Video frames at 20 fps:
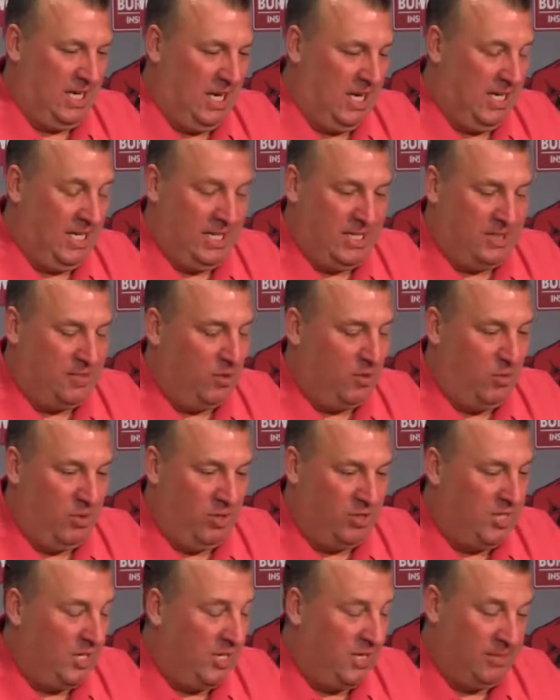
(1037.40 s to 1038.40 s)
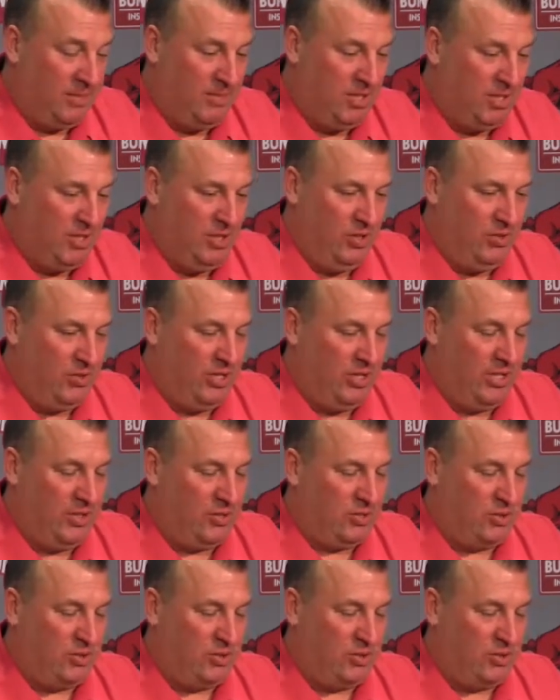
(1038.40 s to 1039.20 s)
I think it's been well documented. You know, yeah.